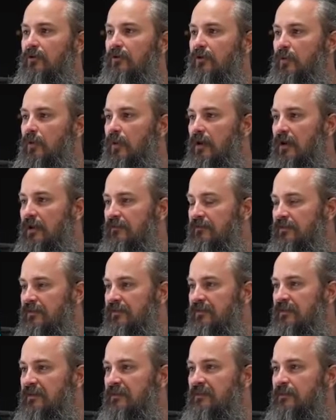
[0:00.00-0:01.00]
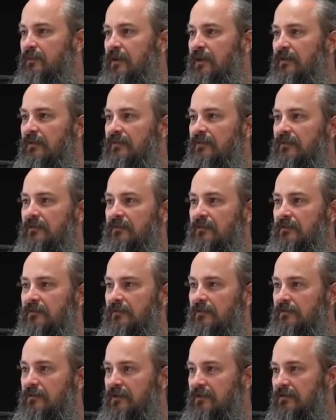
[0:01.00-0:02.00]
quiet for 6 months
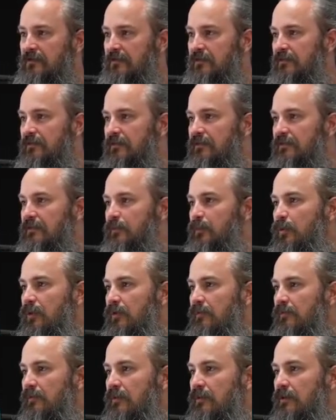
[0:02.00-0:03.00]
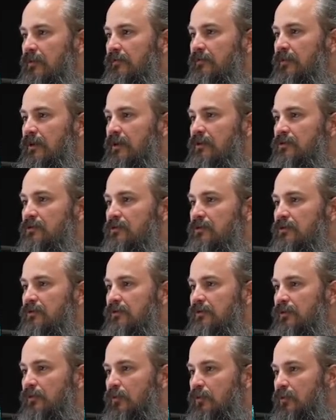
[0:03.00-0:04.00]
until resources are perfectly
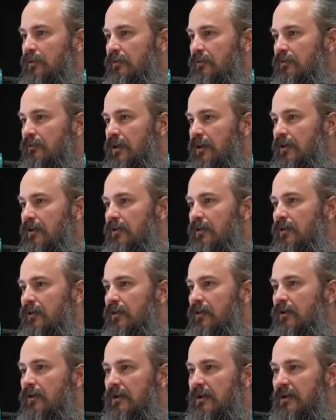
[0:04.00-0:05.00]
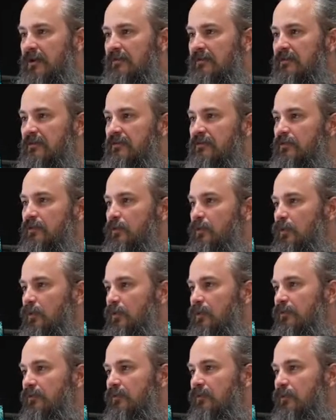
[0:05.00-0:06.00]
fine-tuned, or would you rather earn essence,
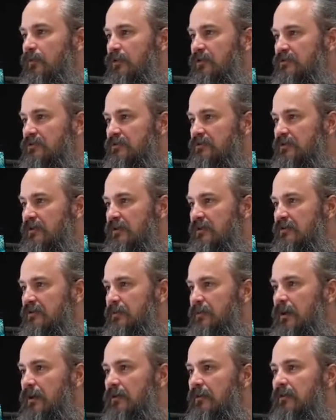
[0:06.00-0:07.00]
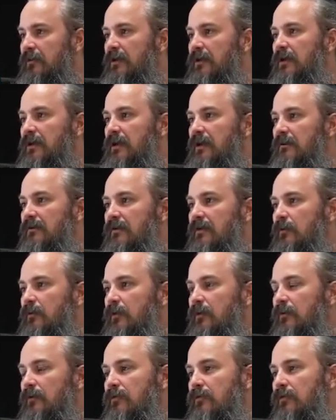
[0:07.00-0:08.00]
rewards, and watch transparently as they
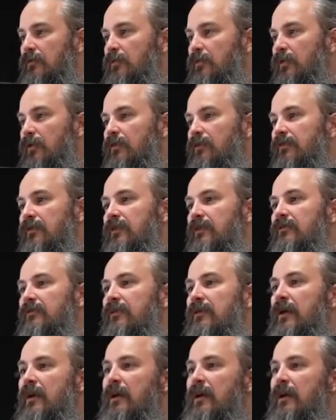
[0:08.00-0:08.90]
work through the process?